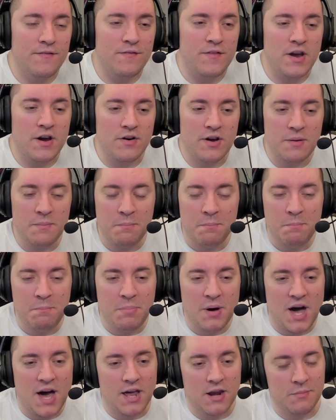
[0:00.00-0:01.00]
very
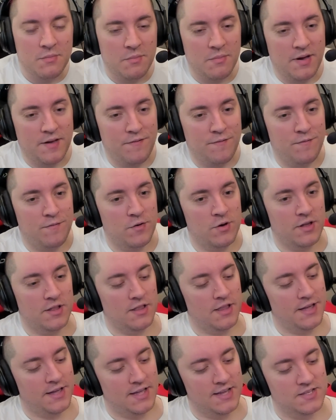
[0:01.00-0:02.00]
bottom of my
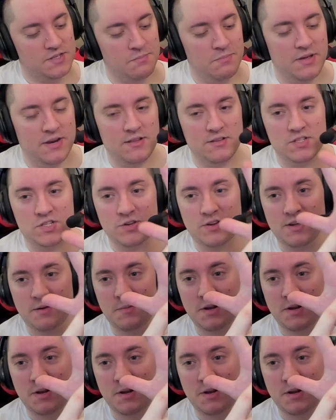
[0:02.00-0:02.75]
foot, like as middle as you can,